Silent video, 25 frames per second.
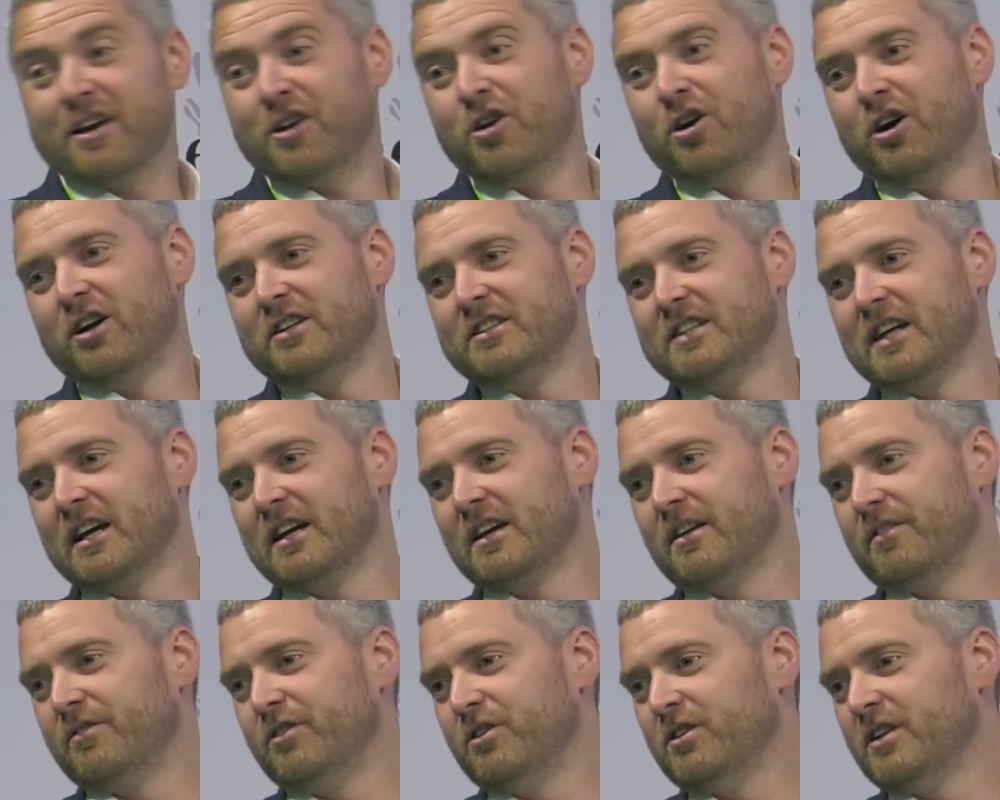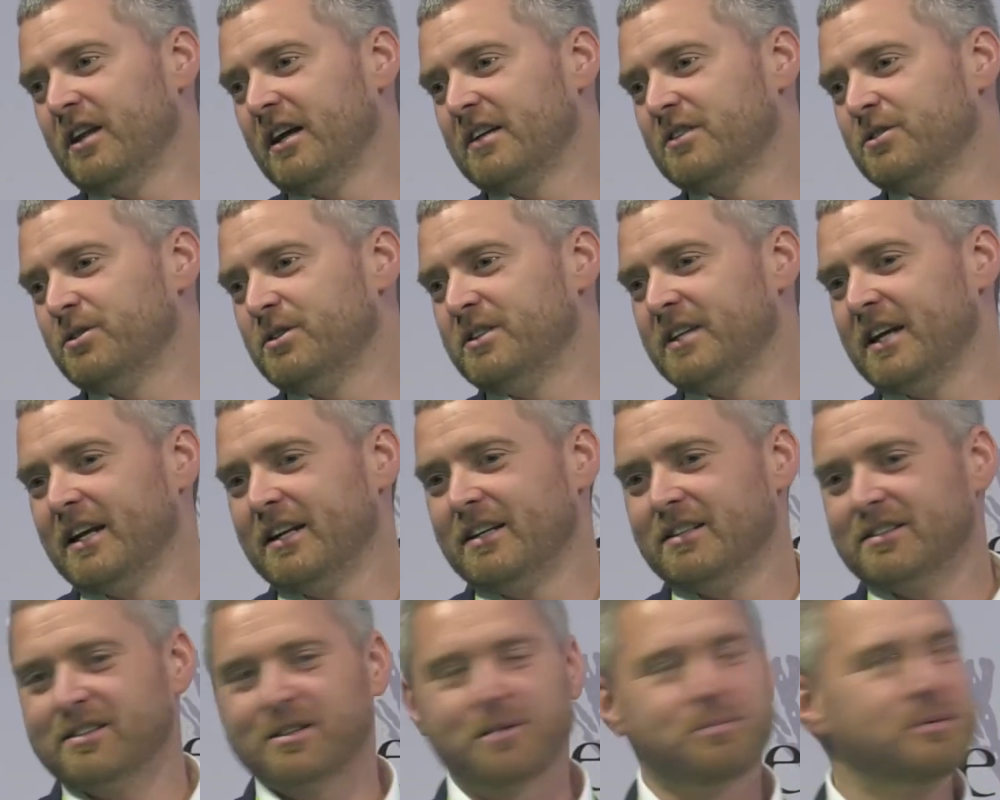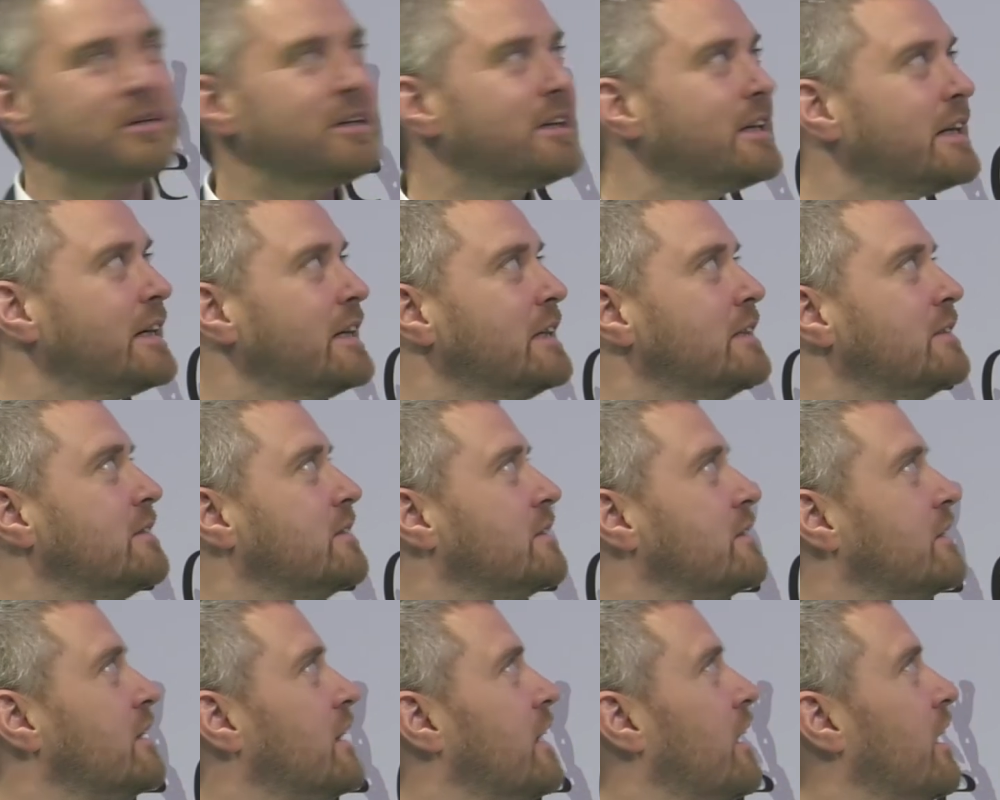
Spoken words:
contact if you'd like to attend. It's up in Leeds.